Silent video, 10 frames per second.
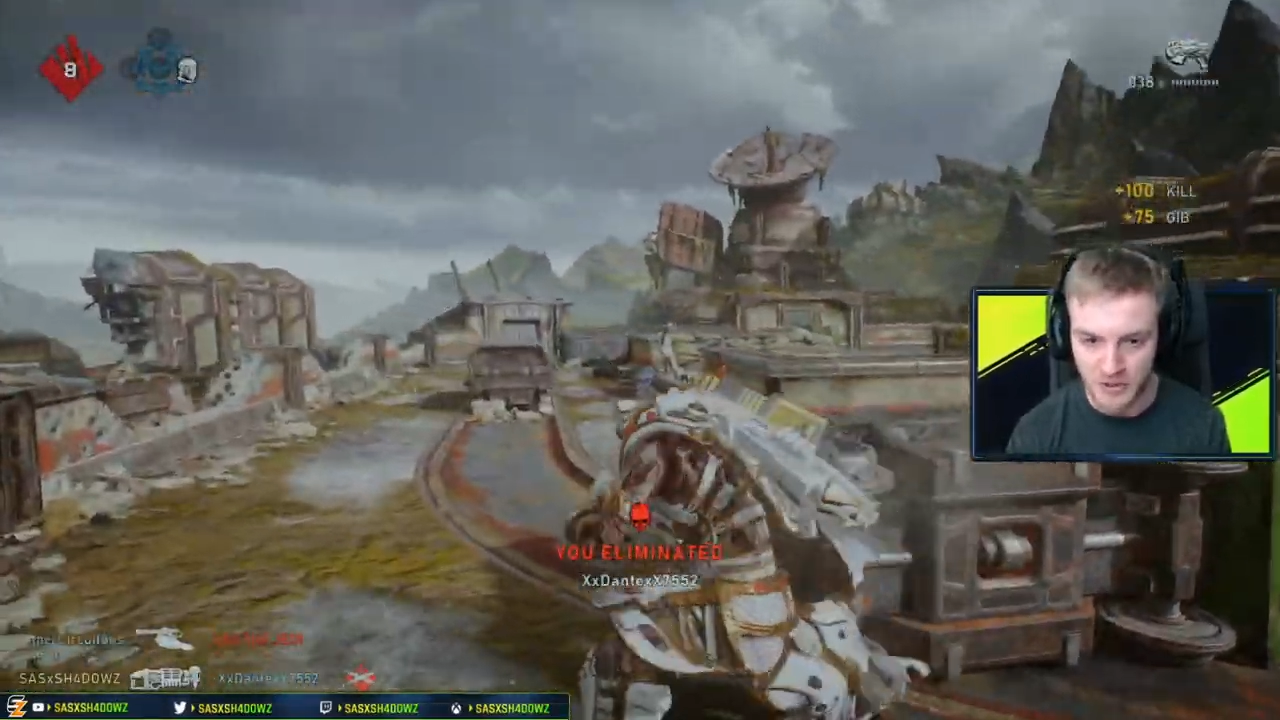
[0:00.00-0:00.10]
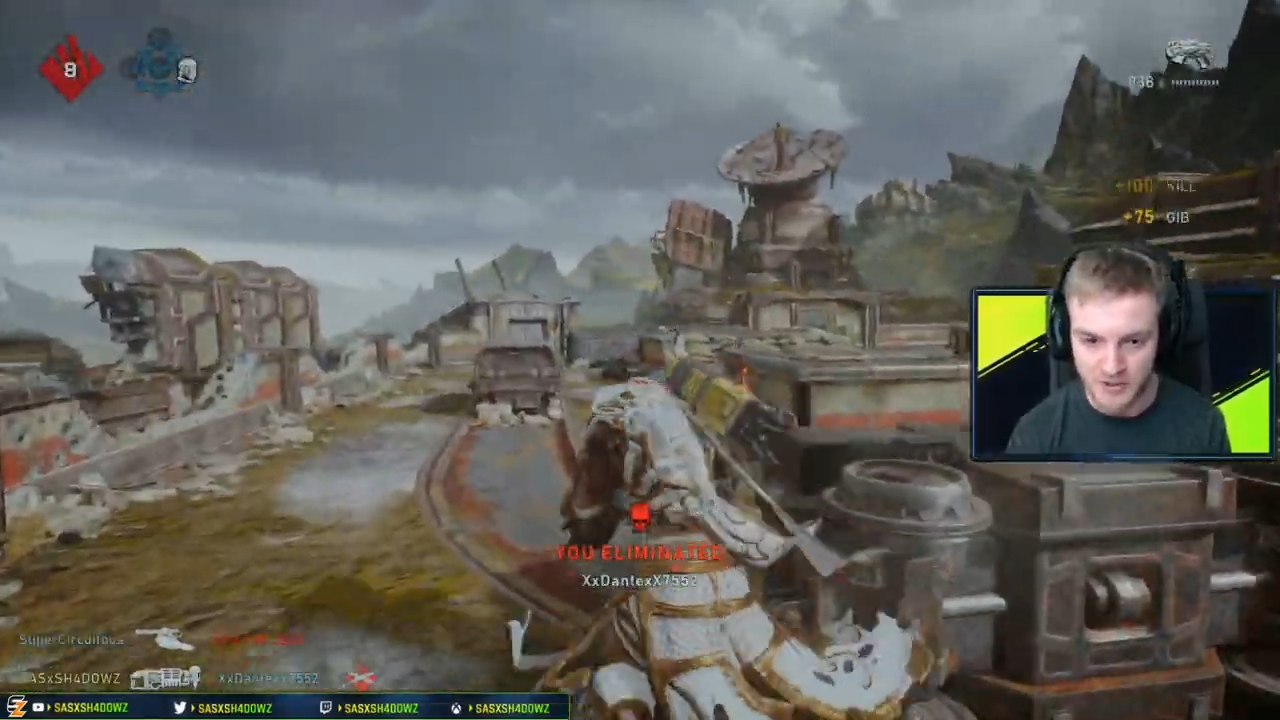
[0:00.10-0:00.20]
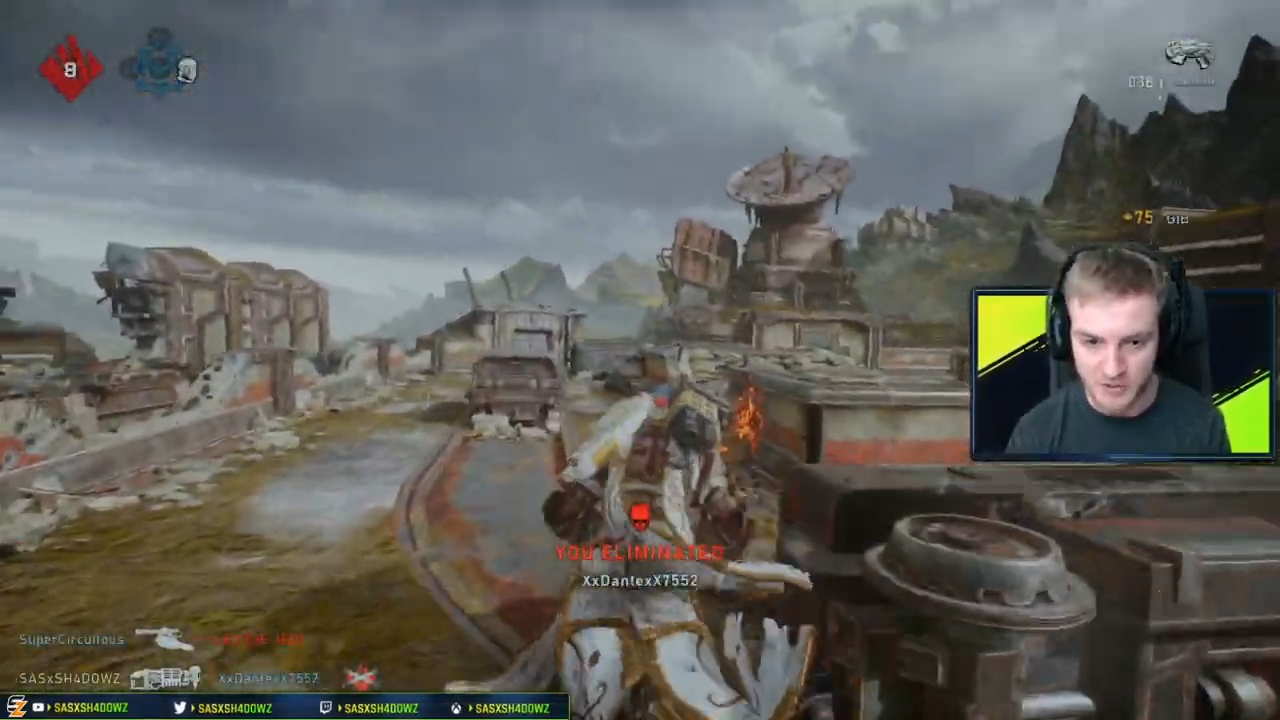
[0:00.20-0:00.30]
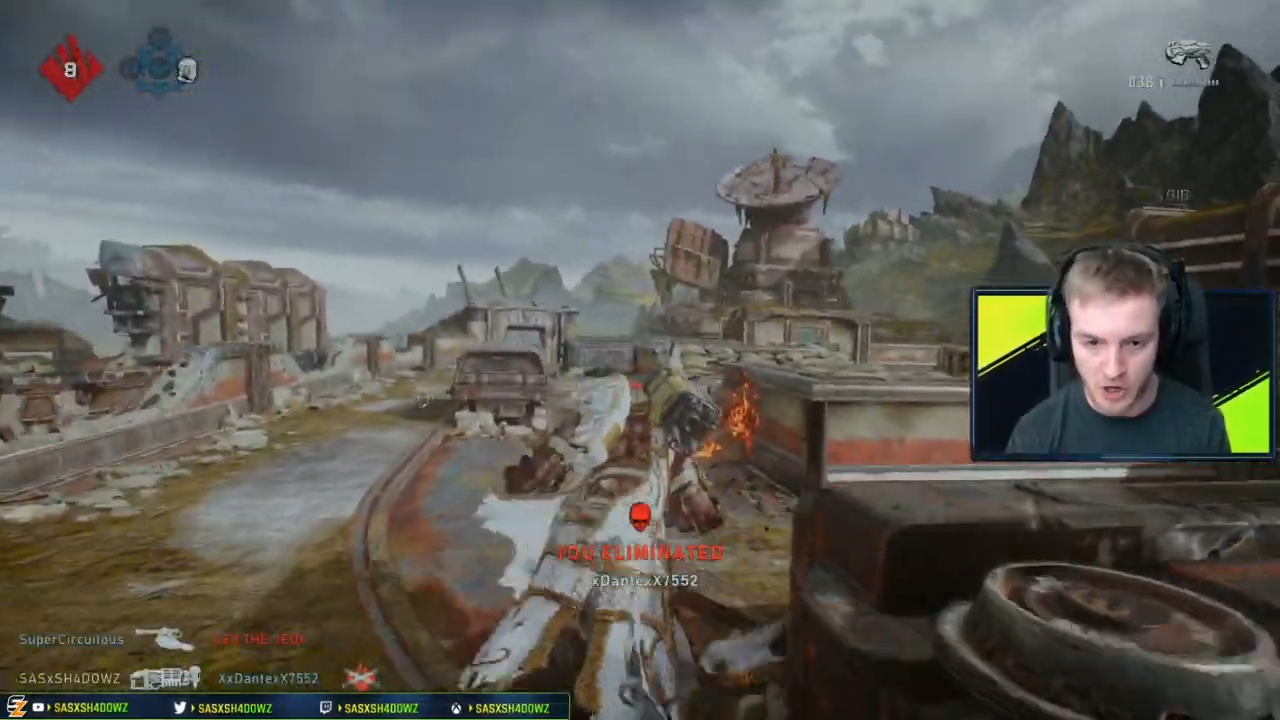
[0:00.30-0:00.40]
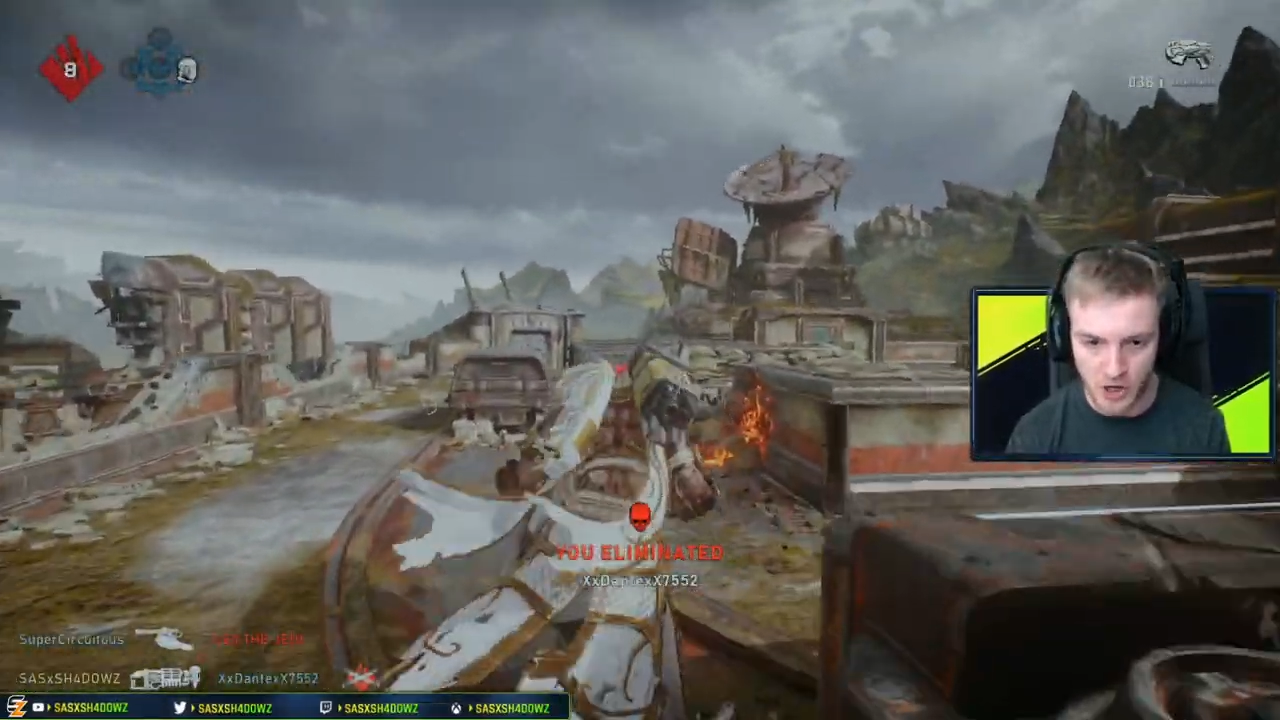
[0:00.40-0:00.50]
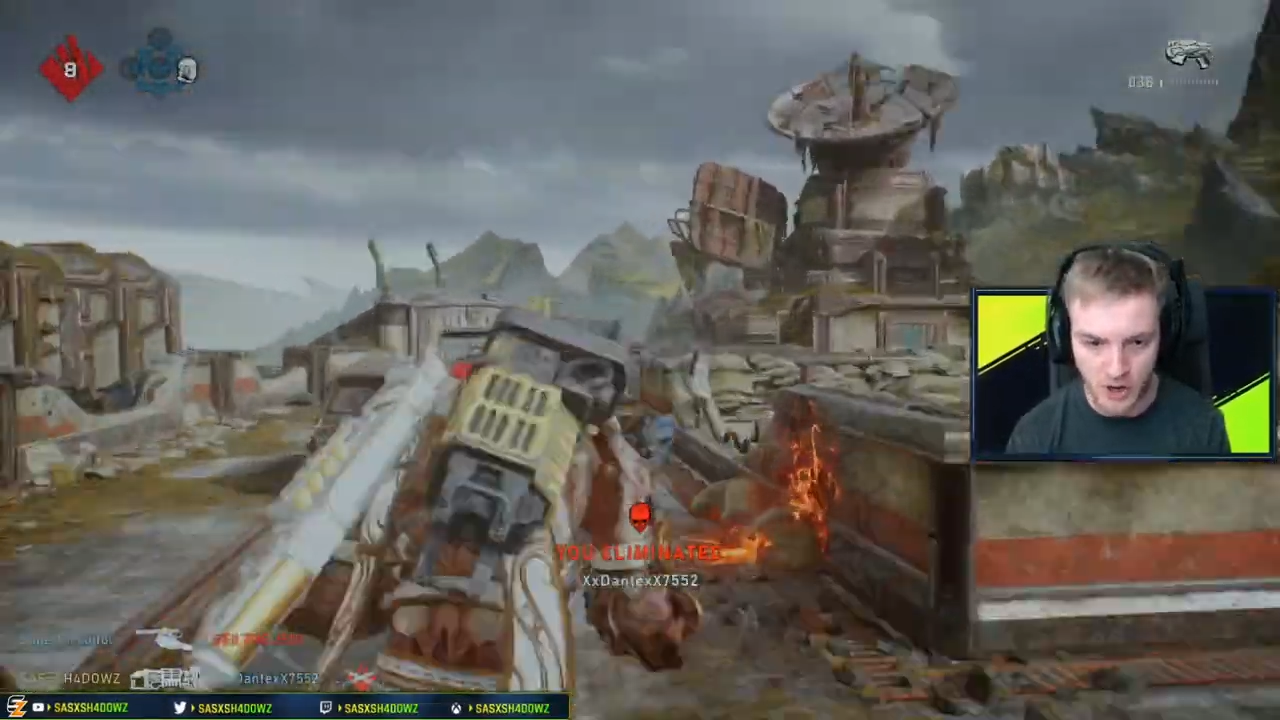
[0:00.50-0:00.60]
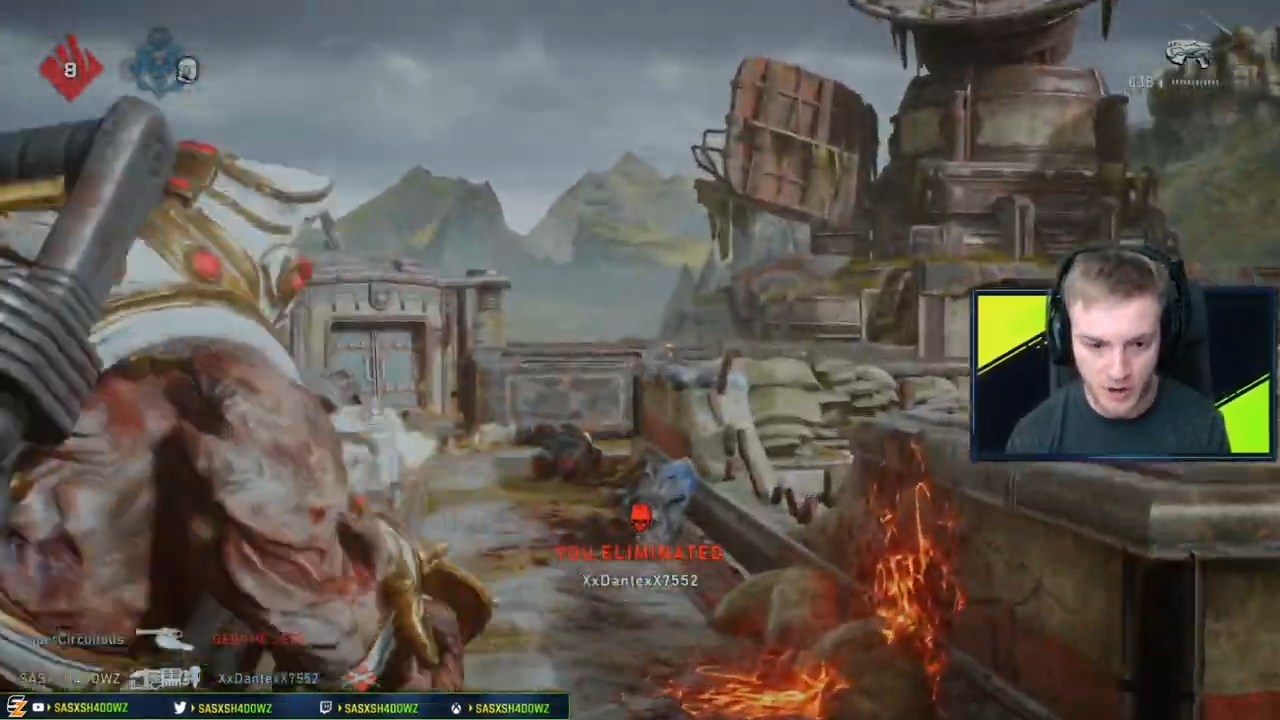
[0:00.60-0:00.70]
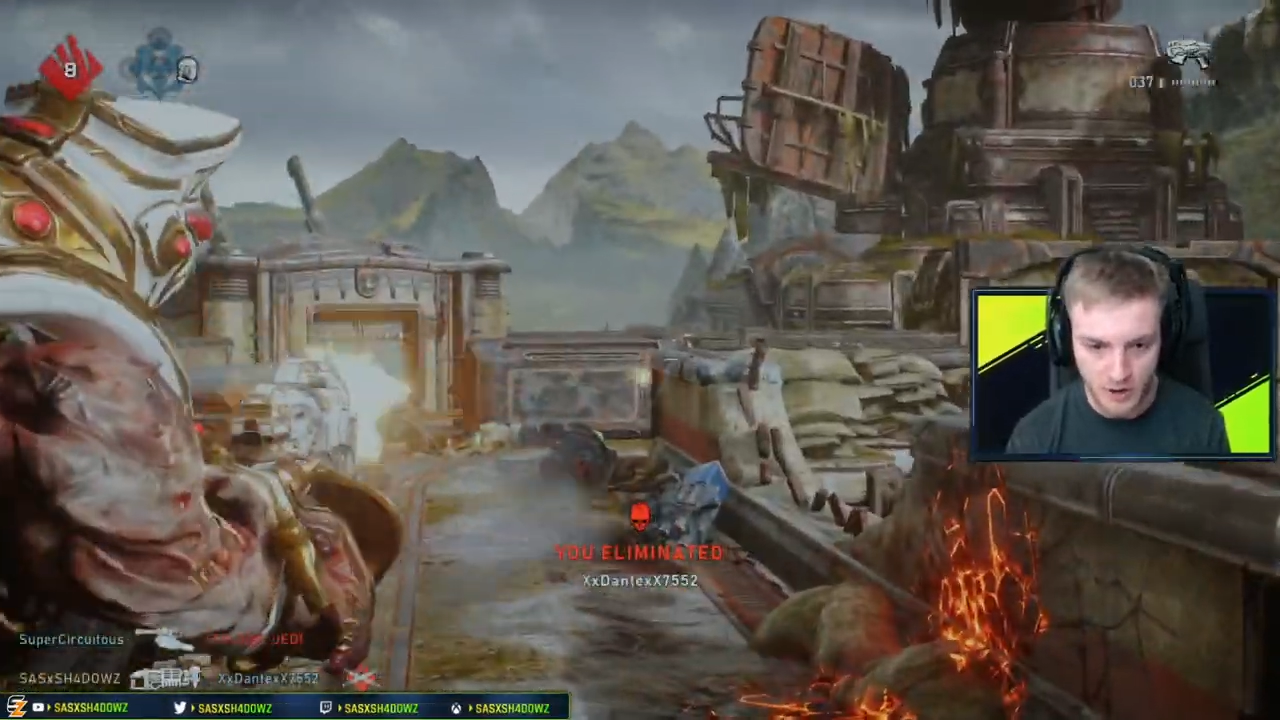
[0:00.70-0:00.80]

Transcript: let's go. I